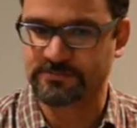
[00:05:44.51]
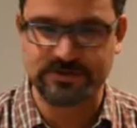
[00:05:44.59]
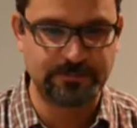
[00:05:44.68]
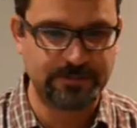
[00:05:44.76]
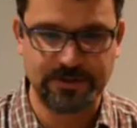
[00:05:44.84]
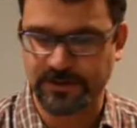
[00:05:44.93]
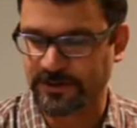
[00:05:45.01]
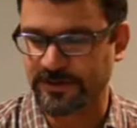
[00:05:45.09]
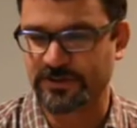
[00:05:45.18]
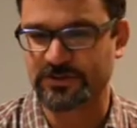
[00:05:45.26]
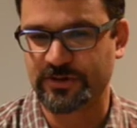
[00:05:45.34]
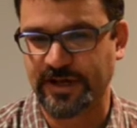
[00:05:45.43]
somebody on
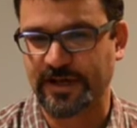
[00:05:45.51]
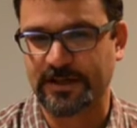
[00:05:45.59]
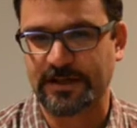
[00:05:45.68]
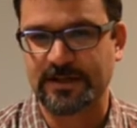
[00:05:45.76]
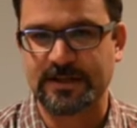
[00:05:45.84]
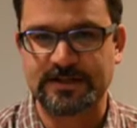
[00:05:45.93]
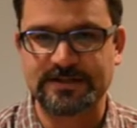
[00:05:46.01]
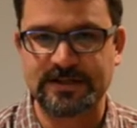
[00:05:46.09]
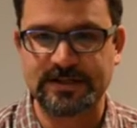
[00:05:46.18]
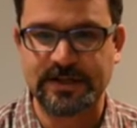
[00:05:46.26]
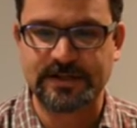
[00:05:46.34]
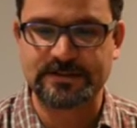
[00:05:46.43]
the internet
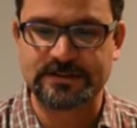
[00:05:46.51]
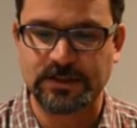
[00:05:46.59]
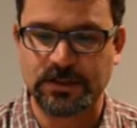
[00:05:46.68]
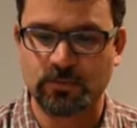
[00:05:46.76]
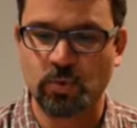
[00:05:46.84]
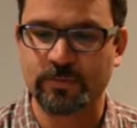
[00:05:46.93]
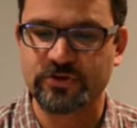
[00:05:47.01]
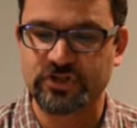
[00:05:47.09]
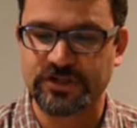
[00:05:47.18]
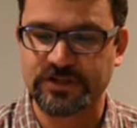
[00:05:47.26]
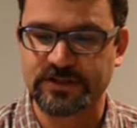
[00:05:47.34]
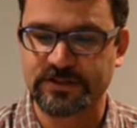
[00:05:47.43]
say that War
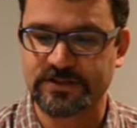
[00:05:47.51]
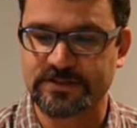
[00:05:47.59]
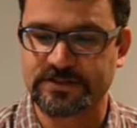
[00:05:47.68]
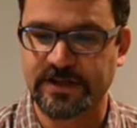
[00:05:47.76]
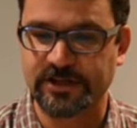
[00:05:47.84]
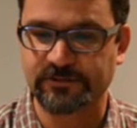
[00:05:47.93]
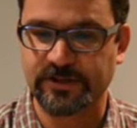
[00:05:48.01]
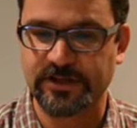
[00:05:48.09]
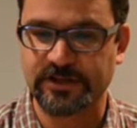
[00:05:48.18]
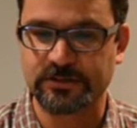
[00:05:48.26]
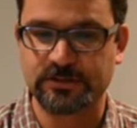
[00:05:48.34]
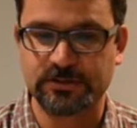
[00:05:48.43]
Machine is kind of like,